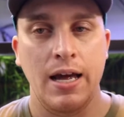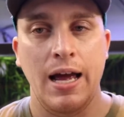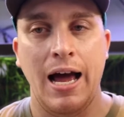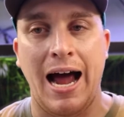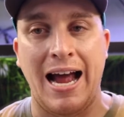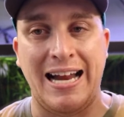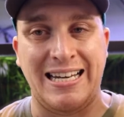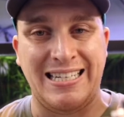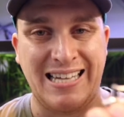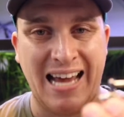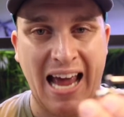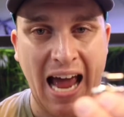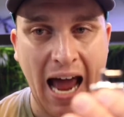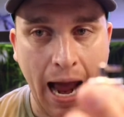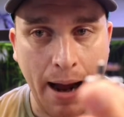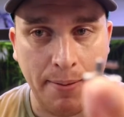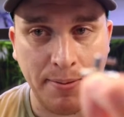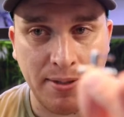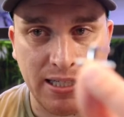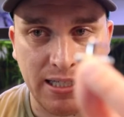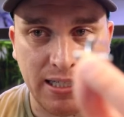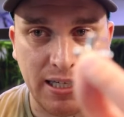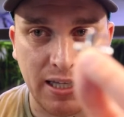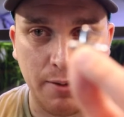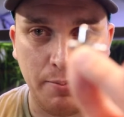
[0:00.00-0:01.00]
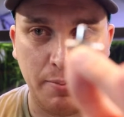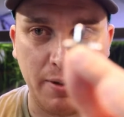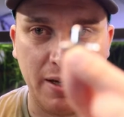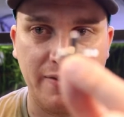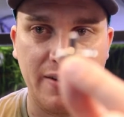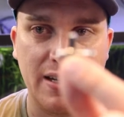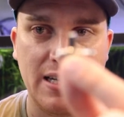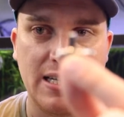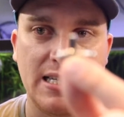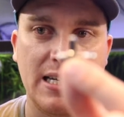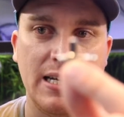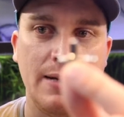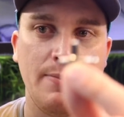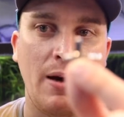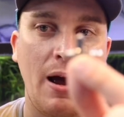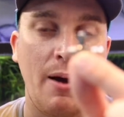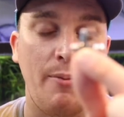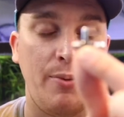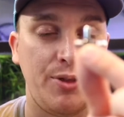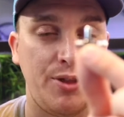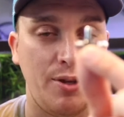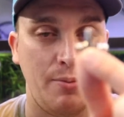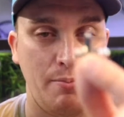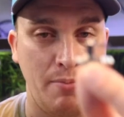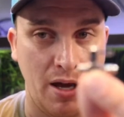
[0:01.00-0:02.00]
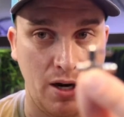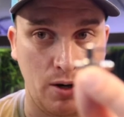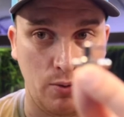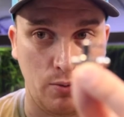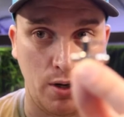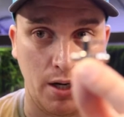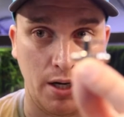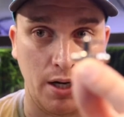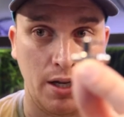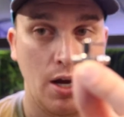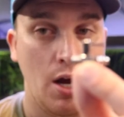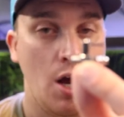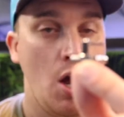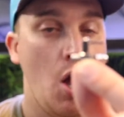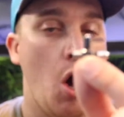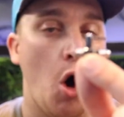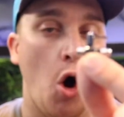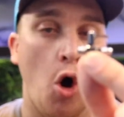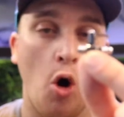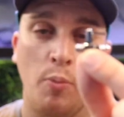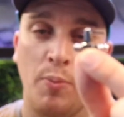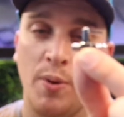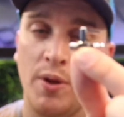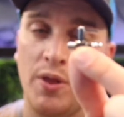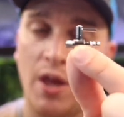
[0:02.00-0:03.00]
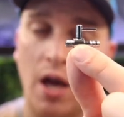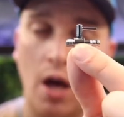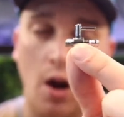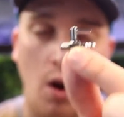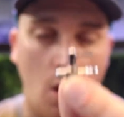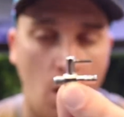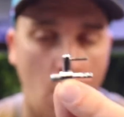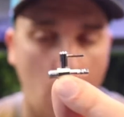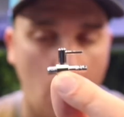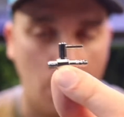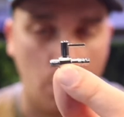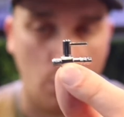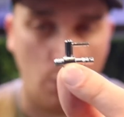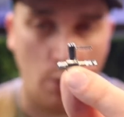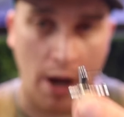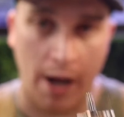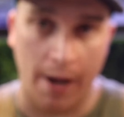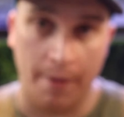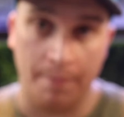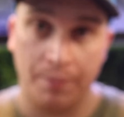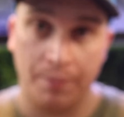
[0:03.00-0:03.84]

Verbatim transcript: I tapped into the PVC pipe with the metal one, opened that all the way.